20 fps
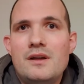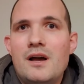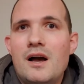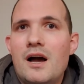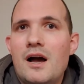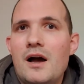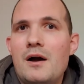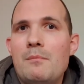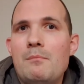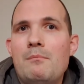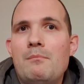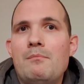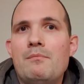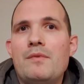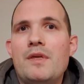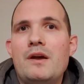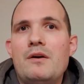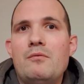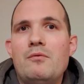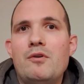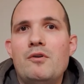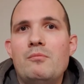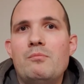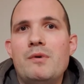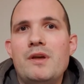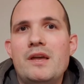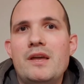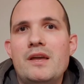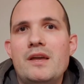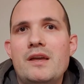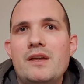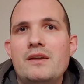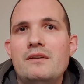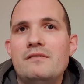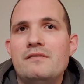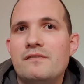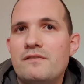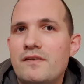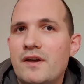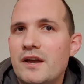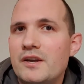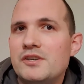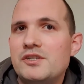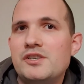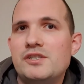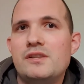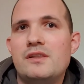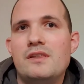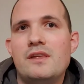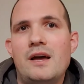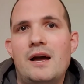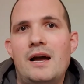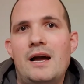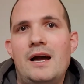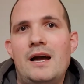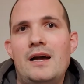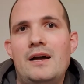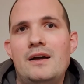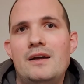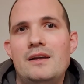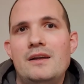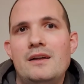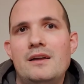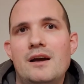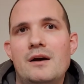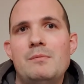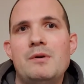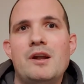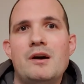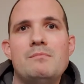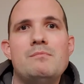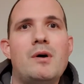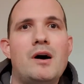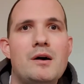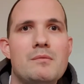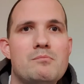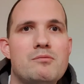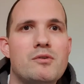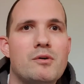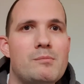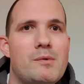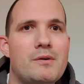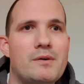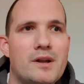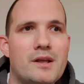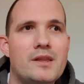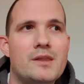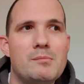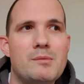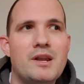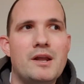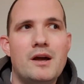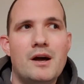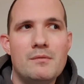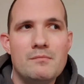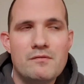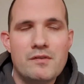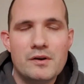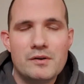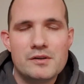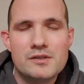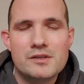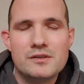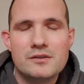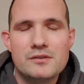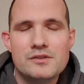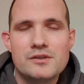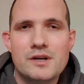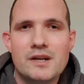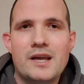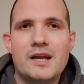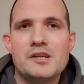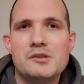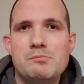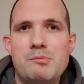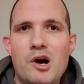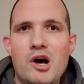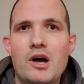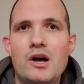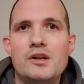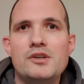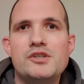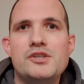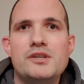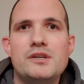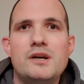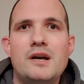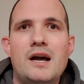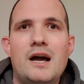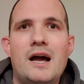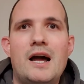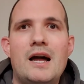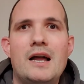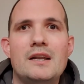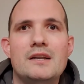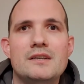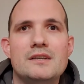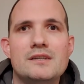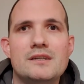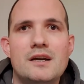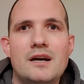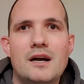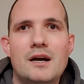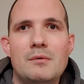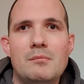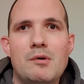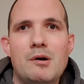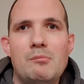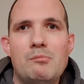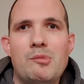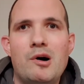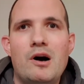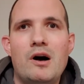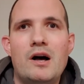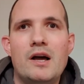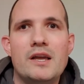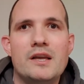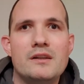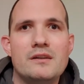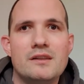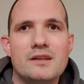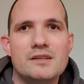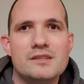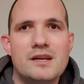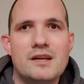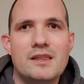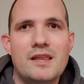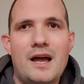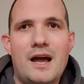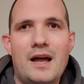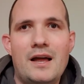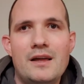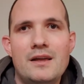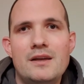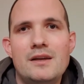There will be fish that, I mean, I'm primarily at the minute, I'm focusing on trying to catch perch and pike and things like that.